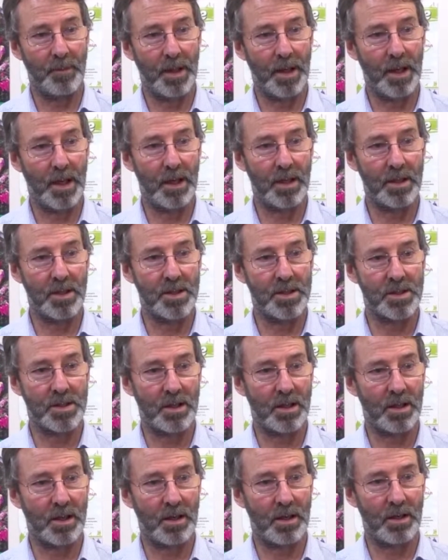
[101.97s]
and
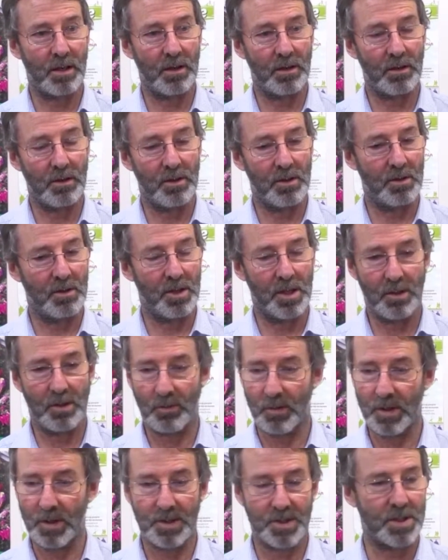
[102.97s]

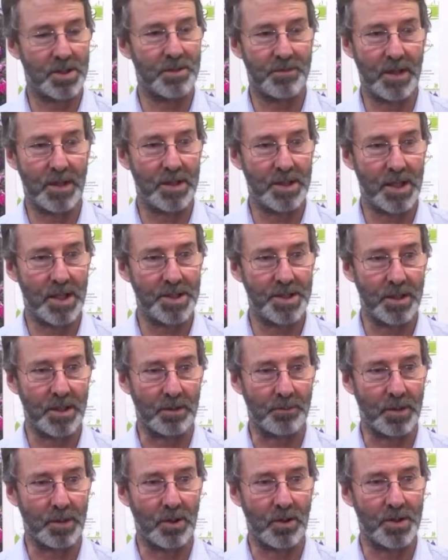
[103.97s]
it's just
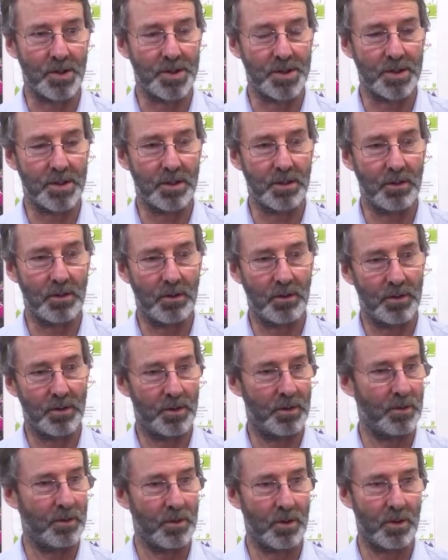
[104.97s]
fantastic because
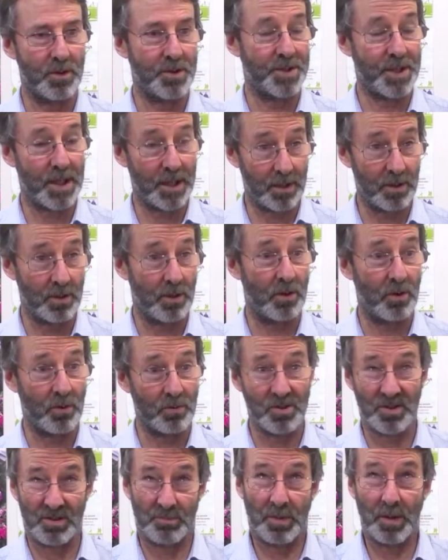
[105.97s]
it's
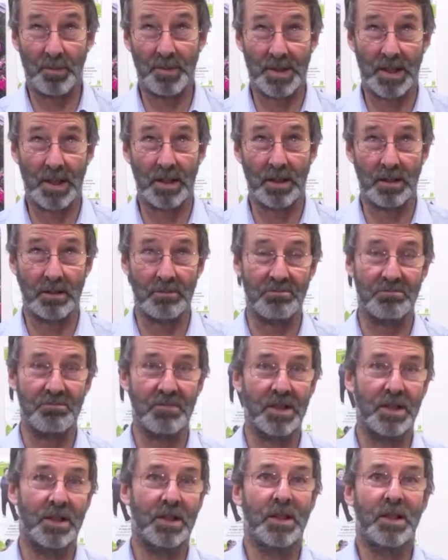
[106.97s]
probably taken
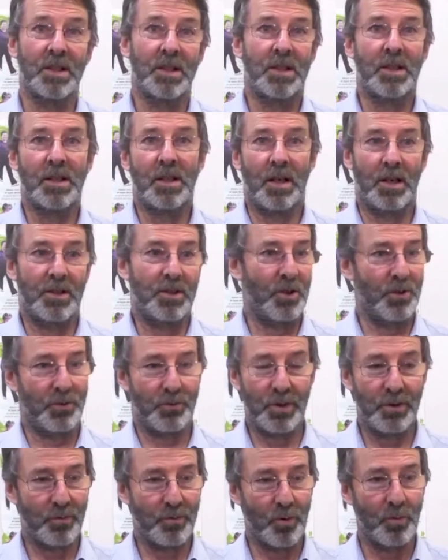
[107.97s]

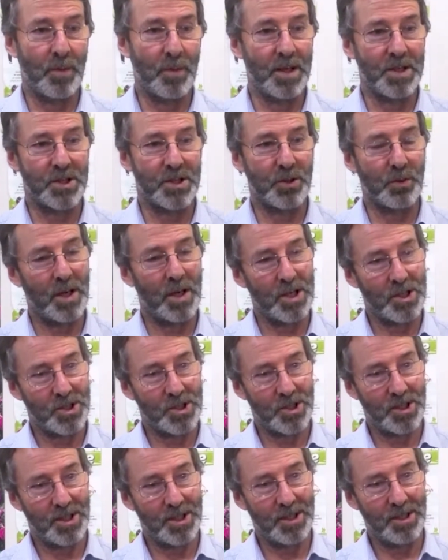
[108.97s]
3 or 4 months to
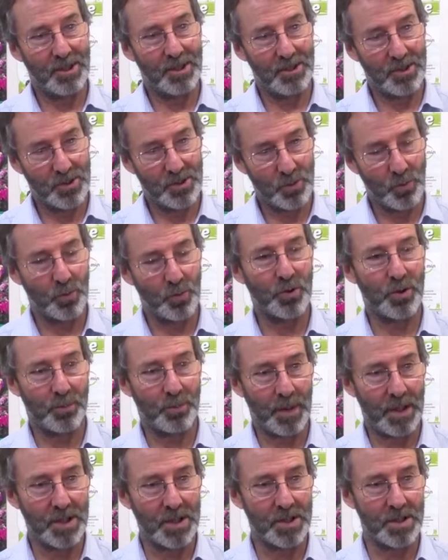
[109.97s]
actually talk to the
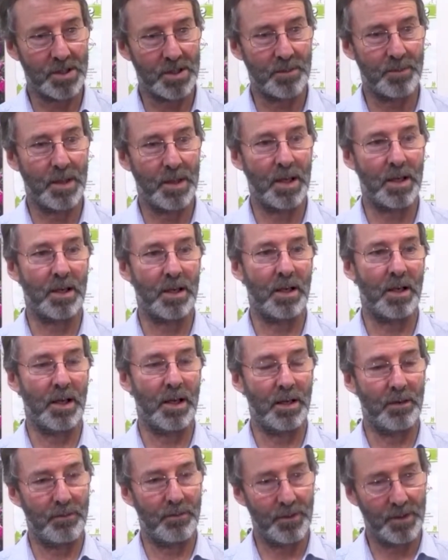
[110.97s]
patients about it,
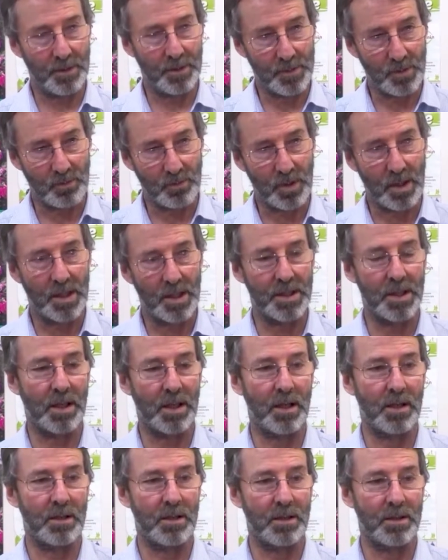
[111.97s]
and for them to write
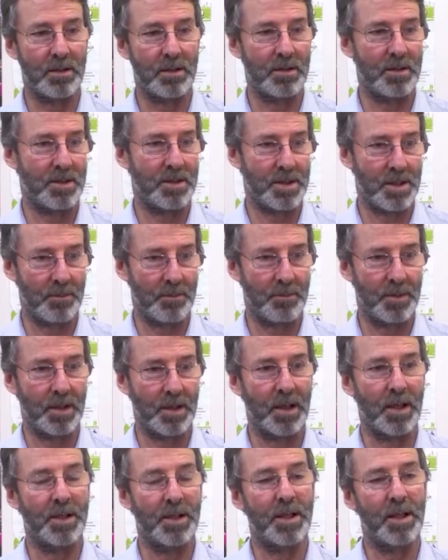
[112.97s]
down
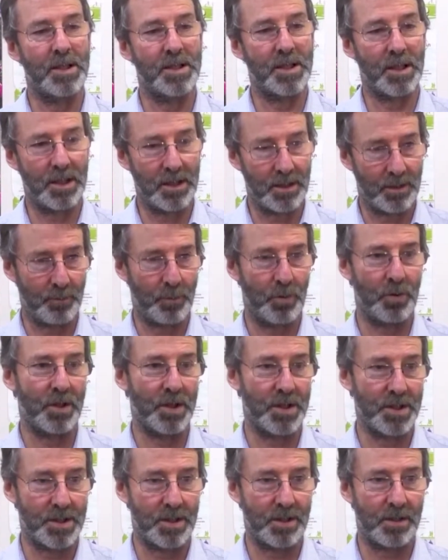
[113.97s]
something and then to get it put
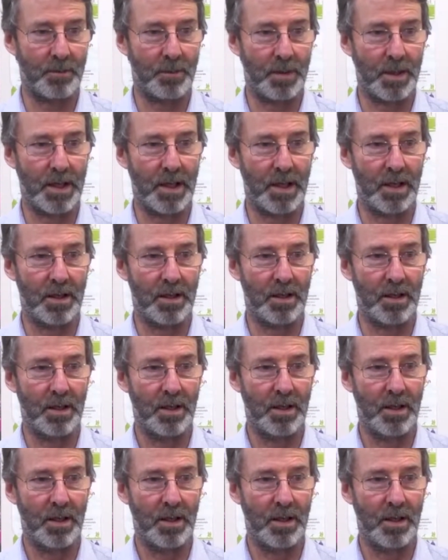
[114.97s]
into the plan.